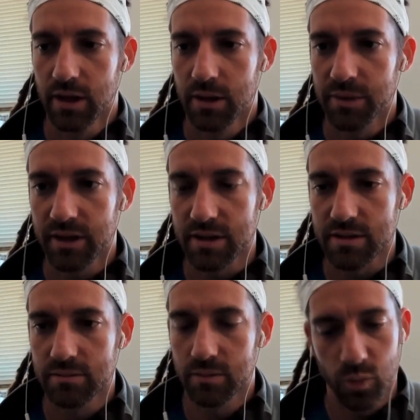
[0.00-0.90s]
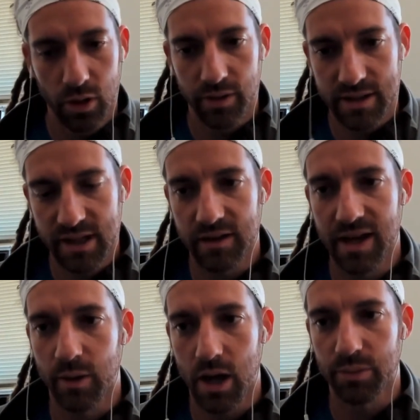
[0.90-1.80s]
because, one, that's kind of
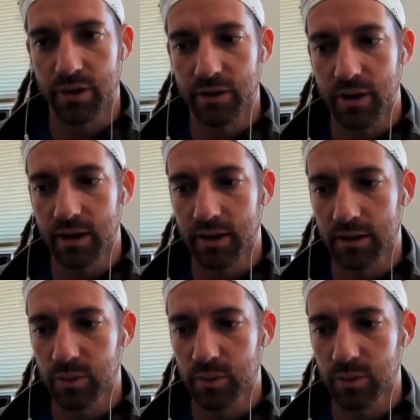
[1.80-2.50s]
how we operate, right?